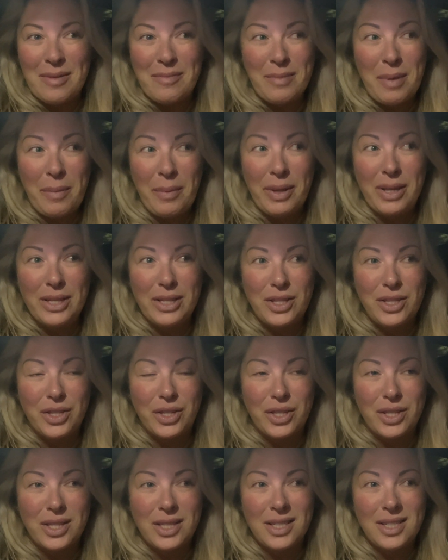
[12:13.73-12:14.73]
maybe it's
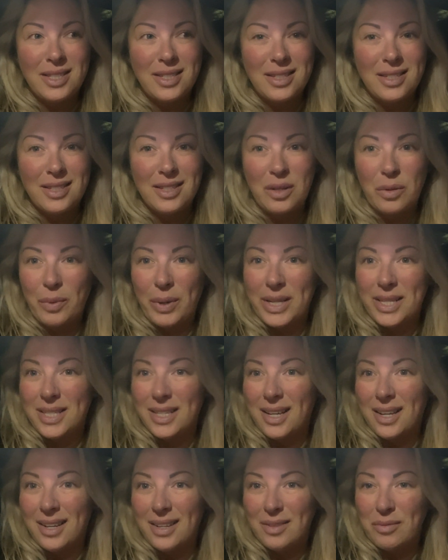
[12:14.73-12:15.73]
just the
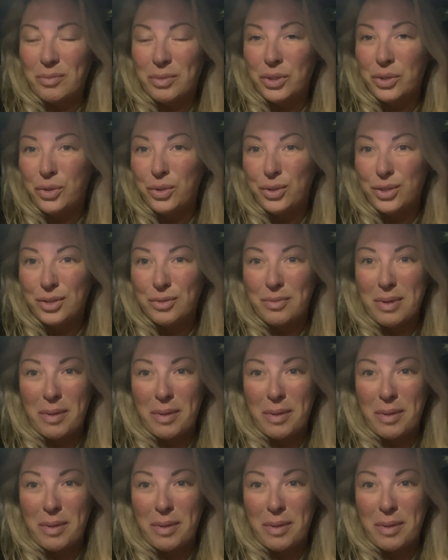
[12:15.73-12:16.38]
winter blues,